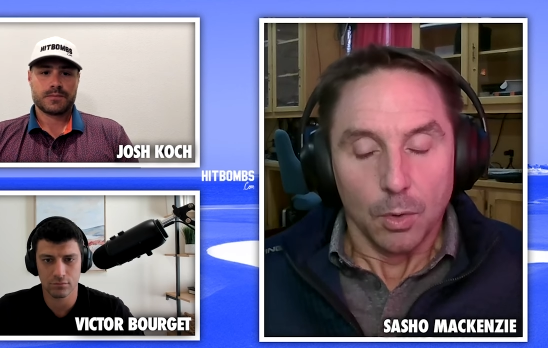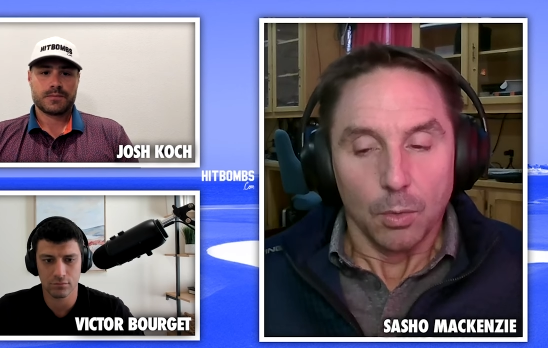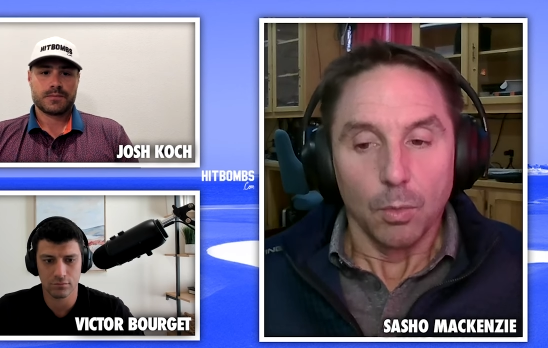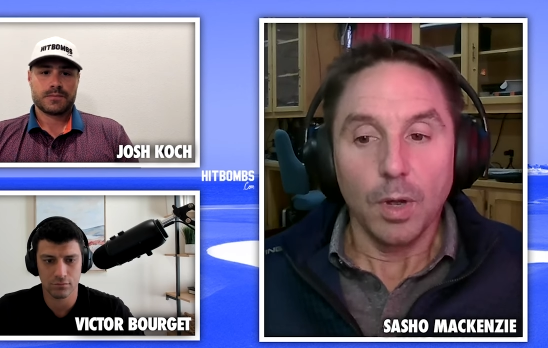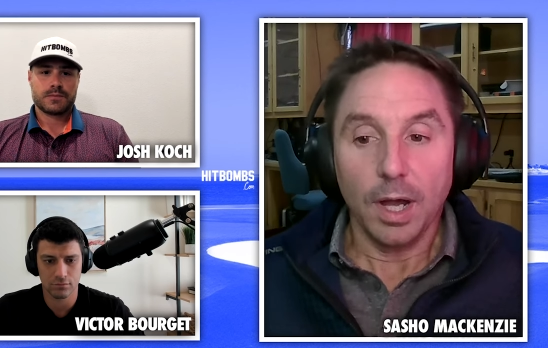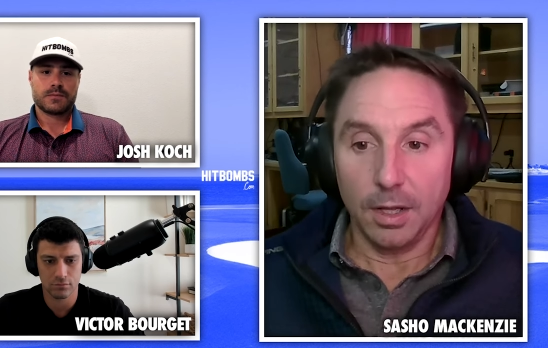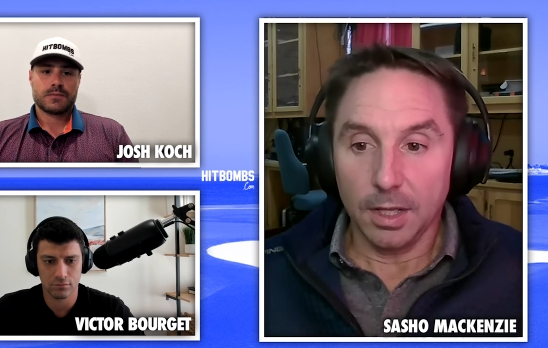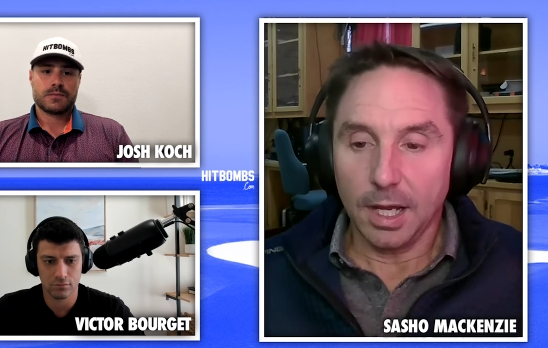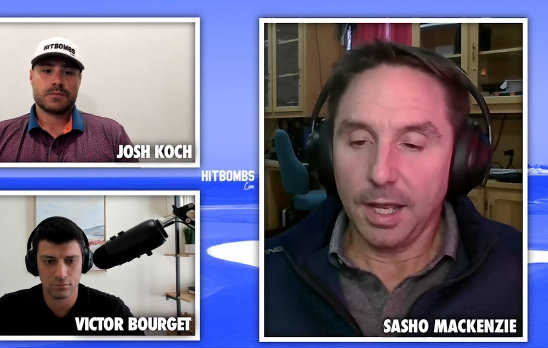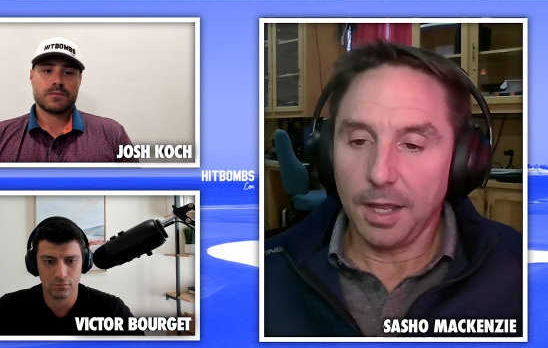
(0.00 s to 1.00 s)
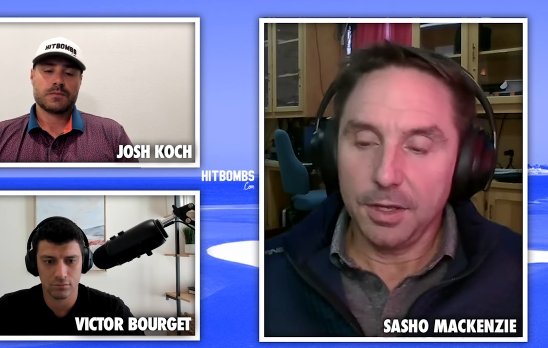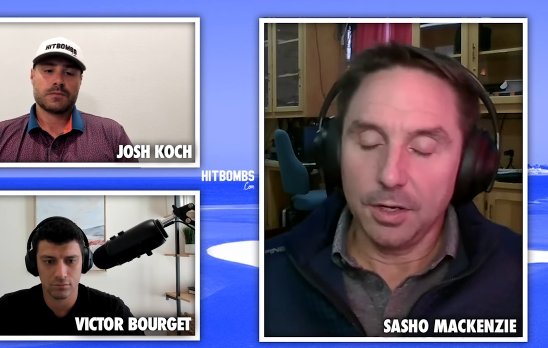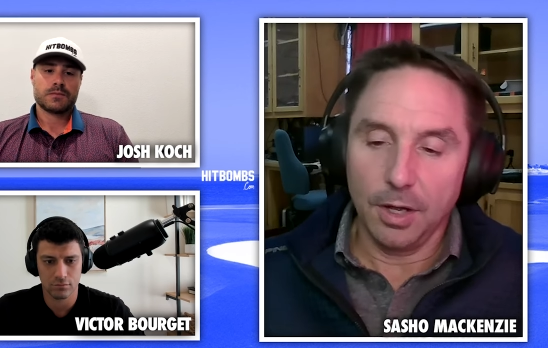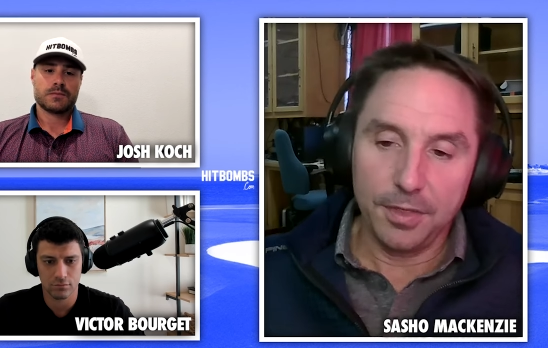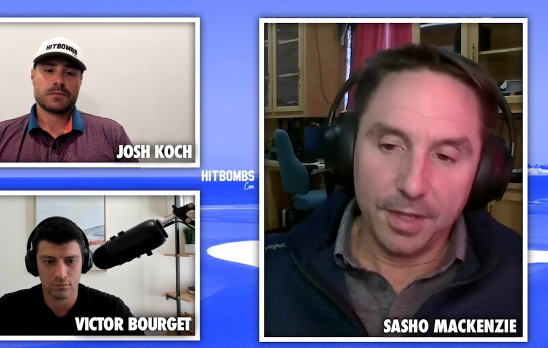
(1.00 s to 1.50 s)
Speaker 1: Well, I,
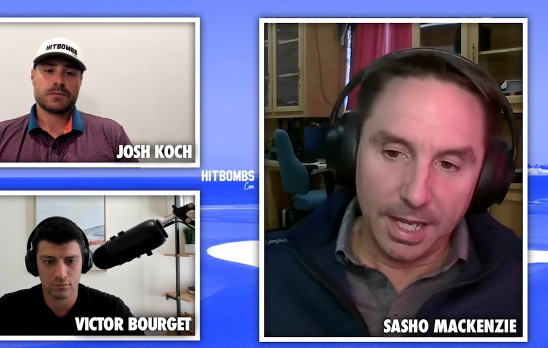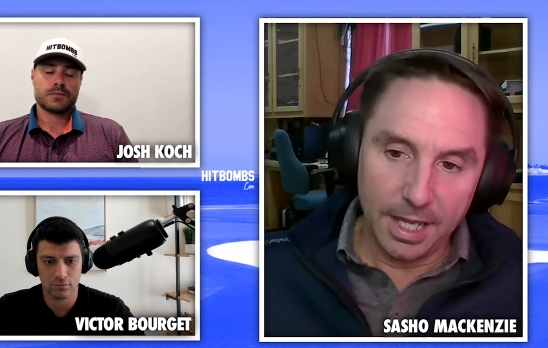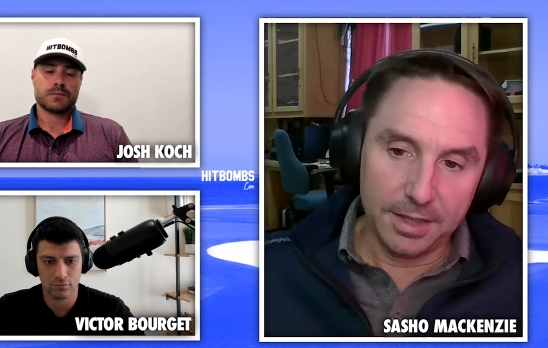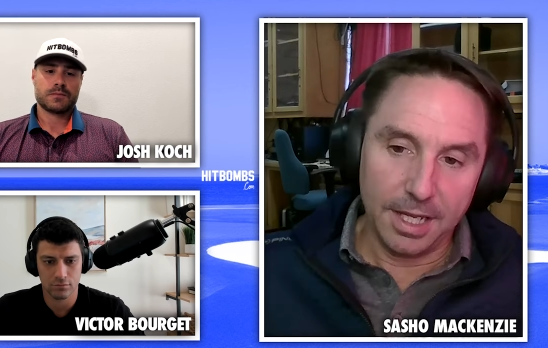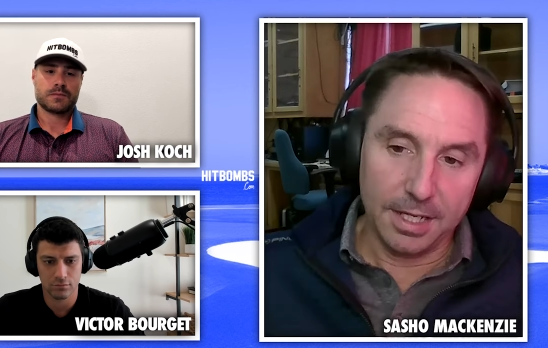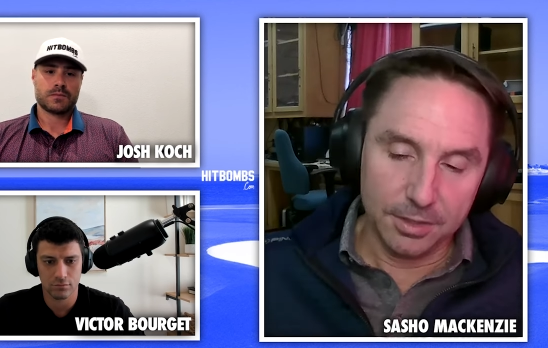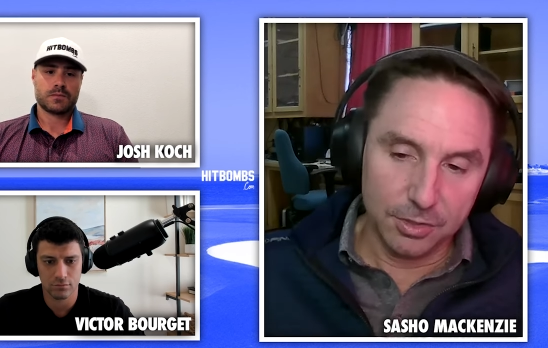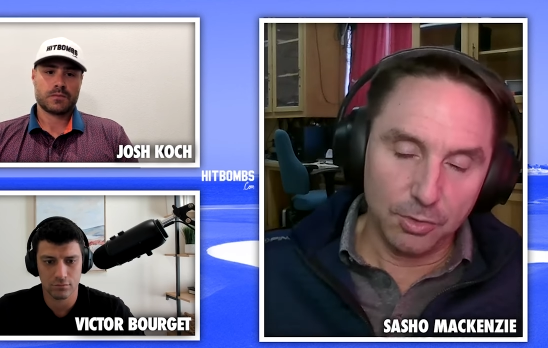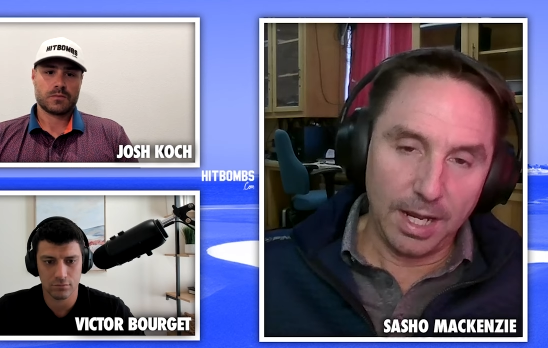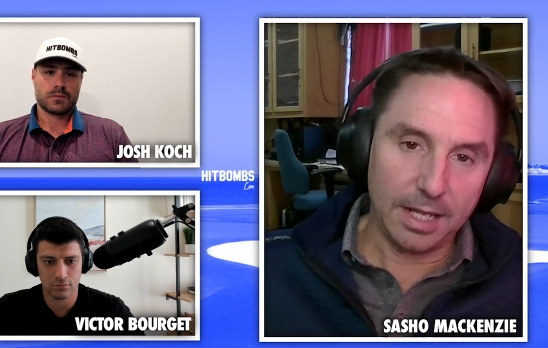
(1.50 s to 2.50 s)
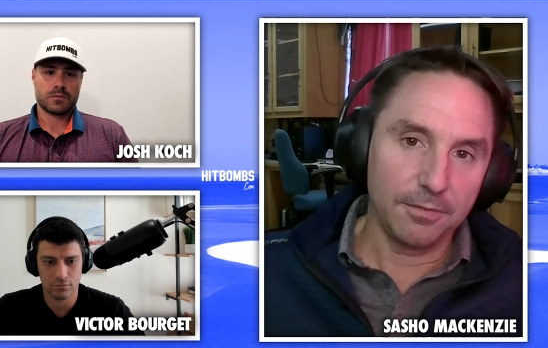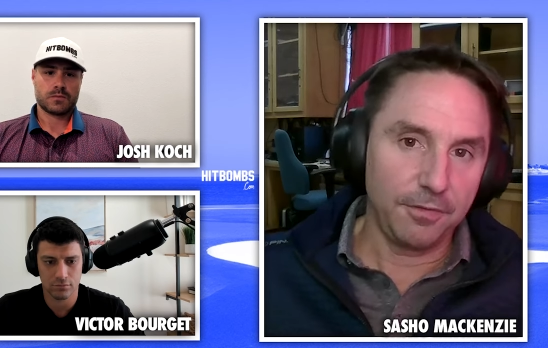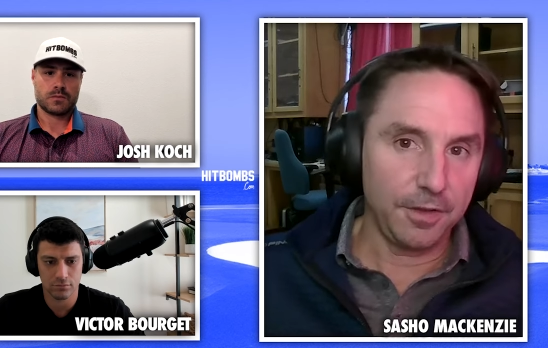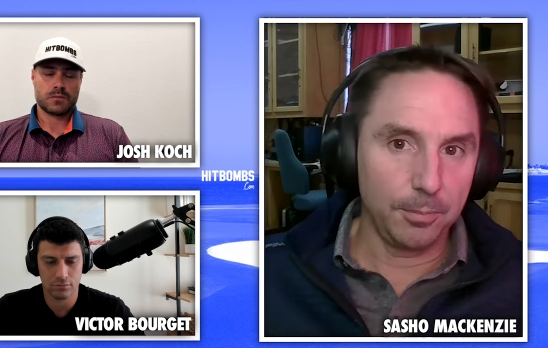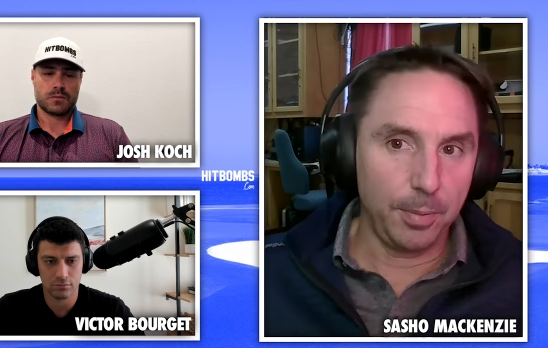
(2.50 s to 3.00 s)
you know, I think I had that the track
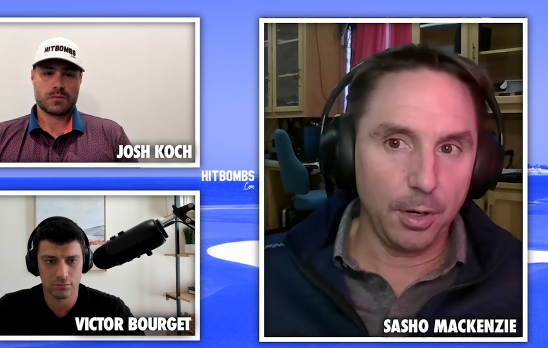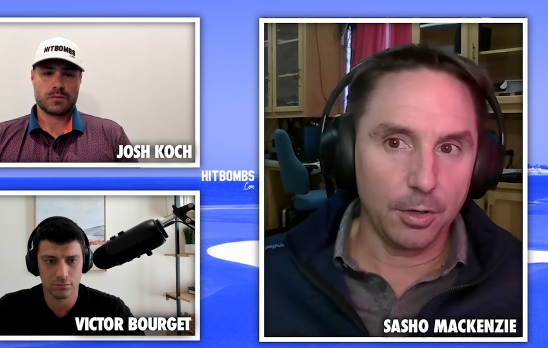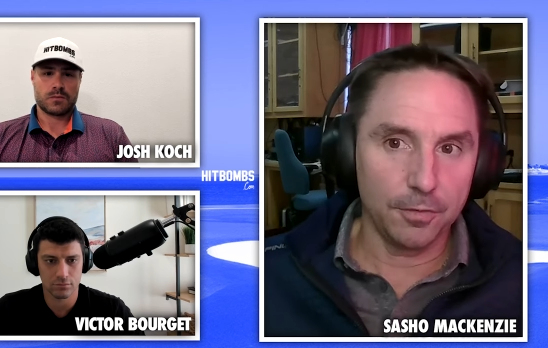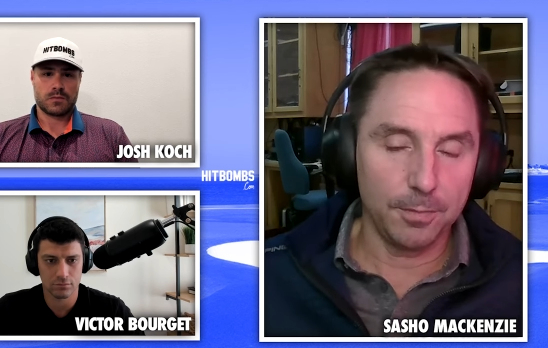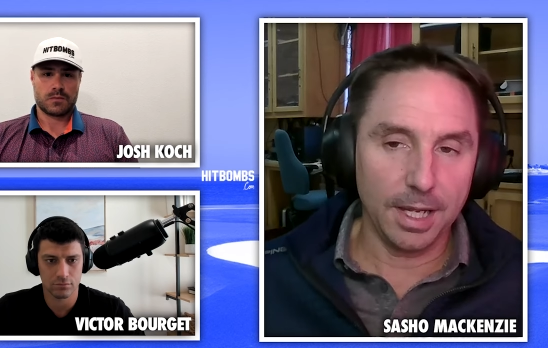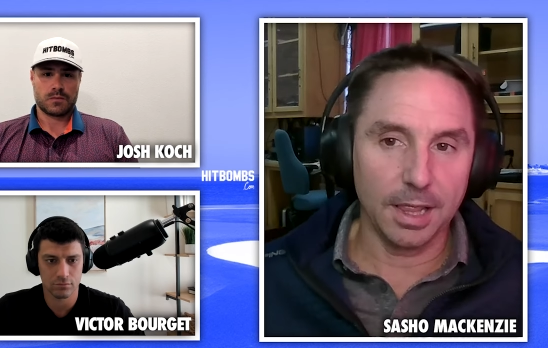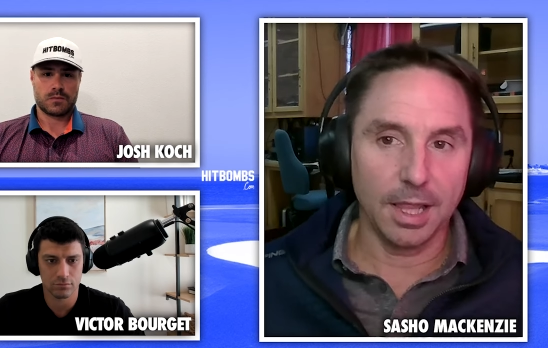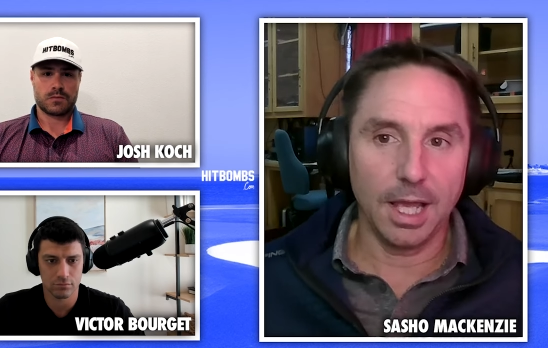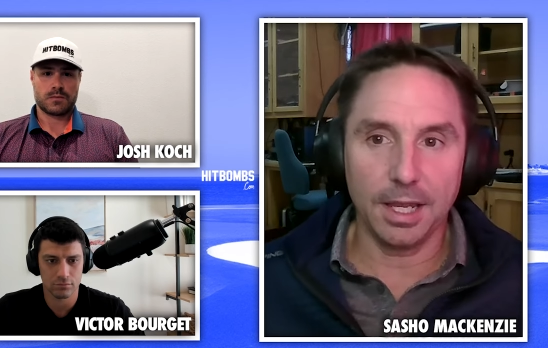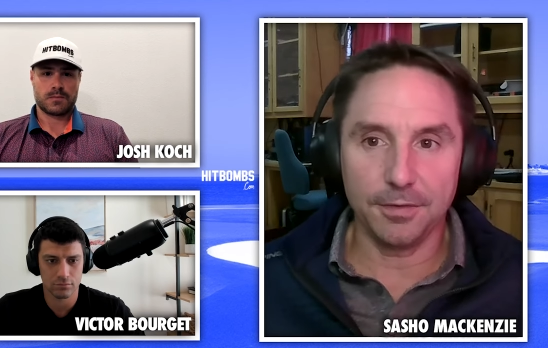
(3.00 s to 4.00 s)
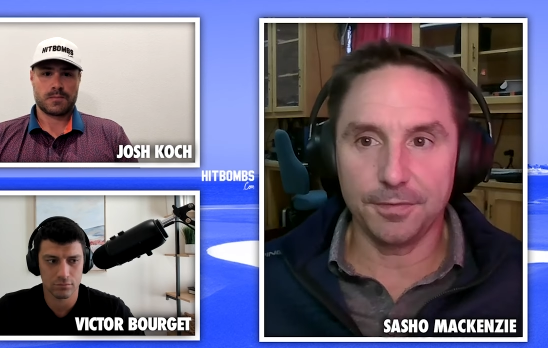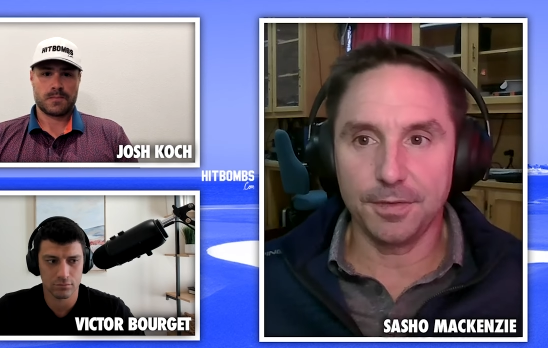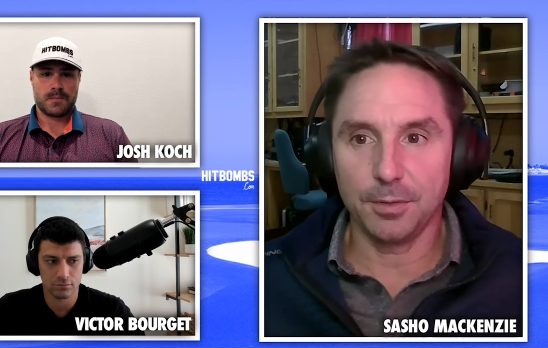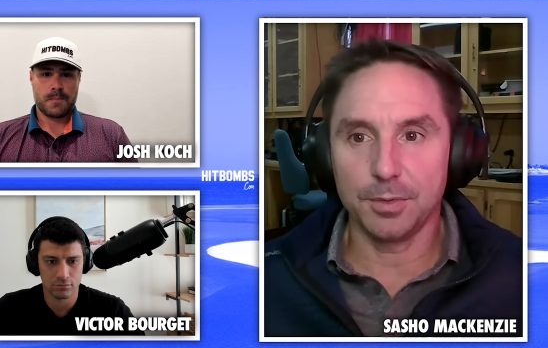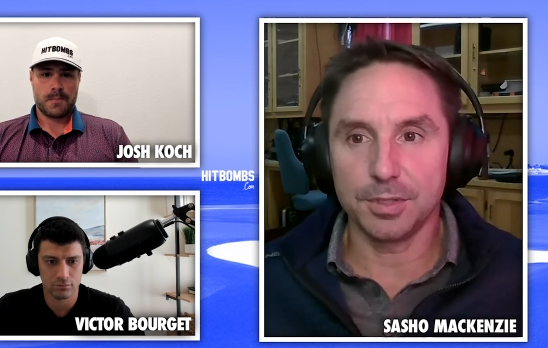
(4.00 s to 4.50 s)
and field part of my
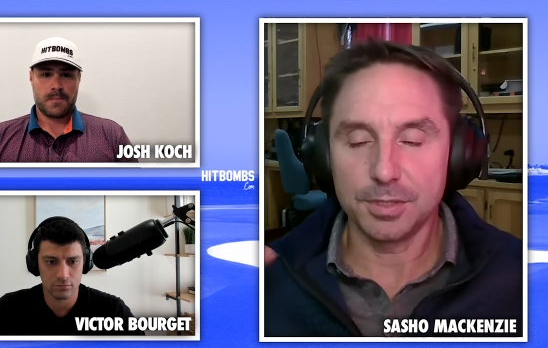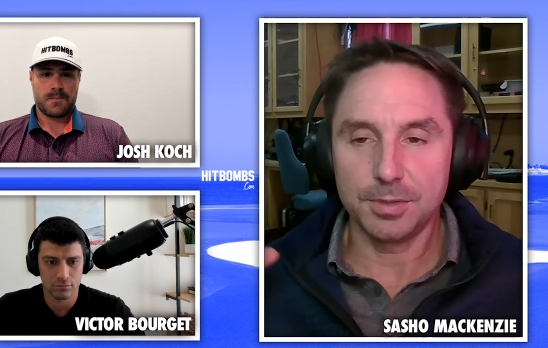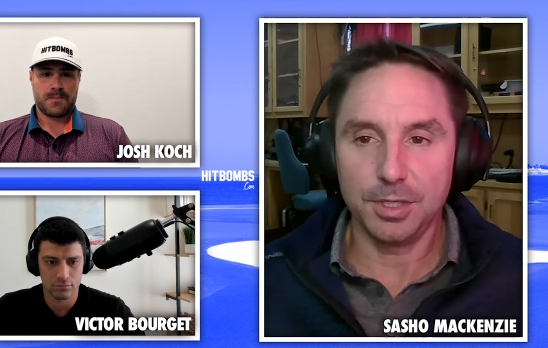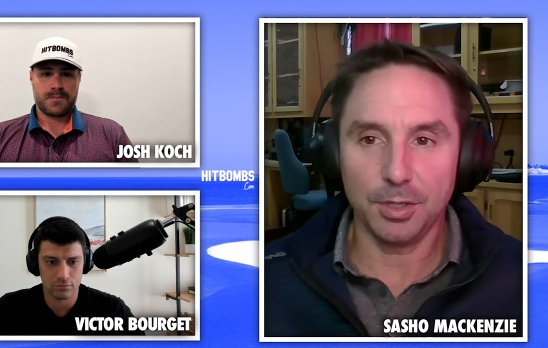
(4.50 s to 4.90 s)
life that was,